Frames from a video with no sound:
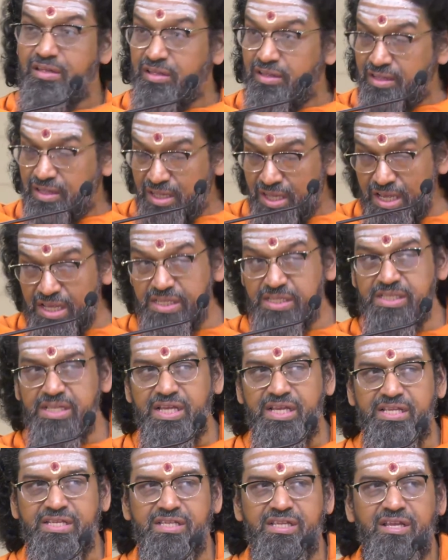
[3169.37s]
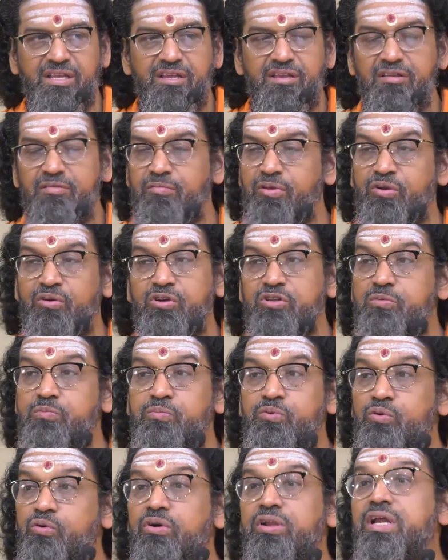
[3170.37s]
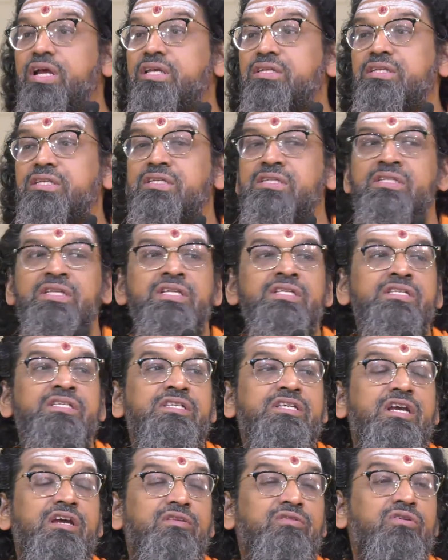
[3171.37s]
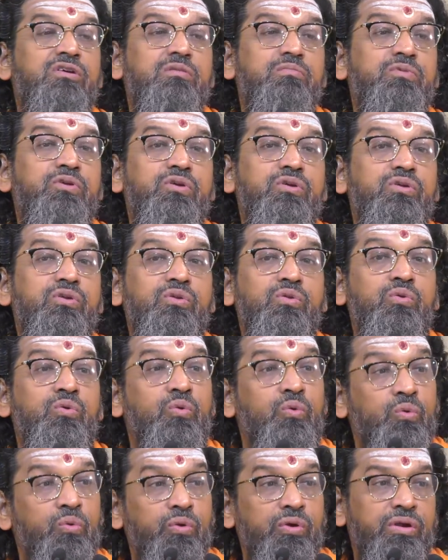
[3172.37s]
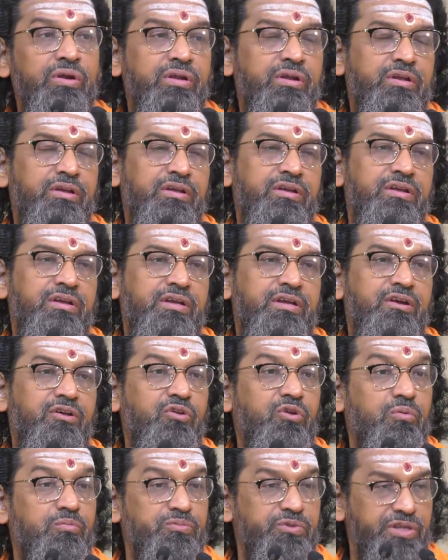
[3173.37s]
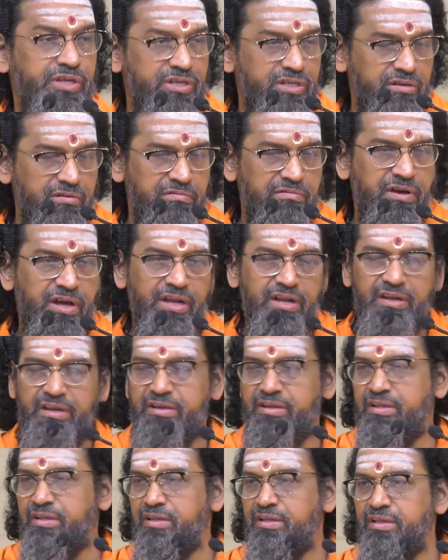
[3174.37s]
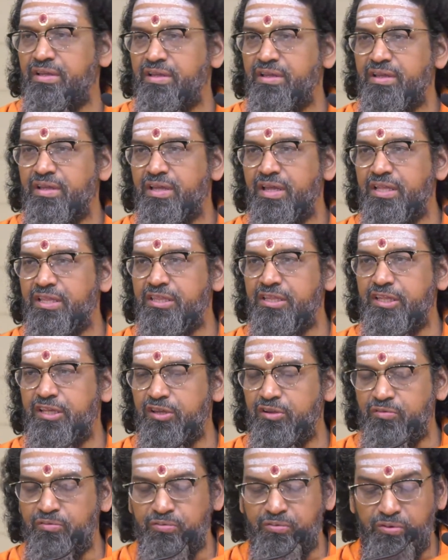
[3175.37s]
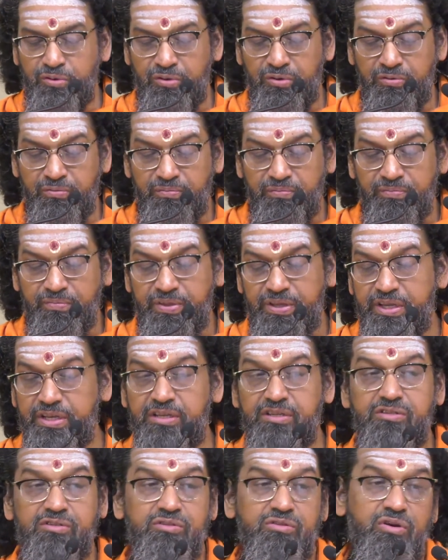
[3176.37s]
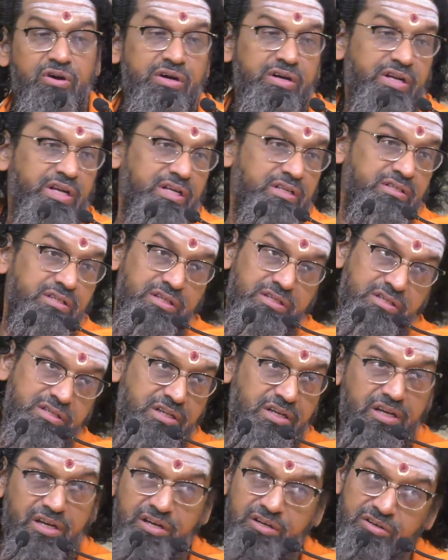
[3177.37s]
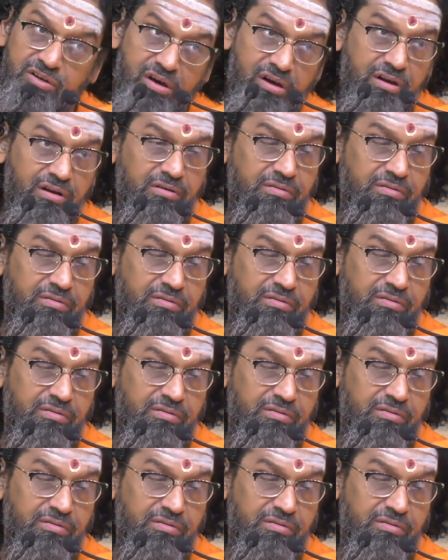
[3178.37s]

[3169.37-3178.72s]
he says, because pure existence cannot be known and objectified, and therefore it is not existing at all.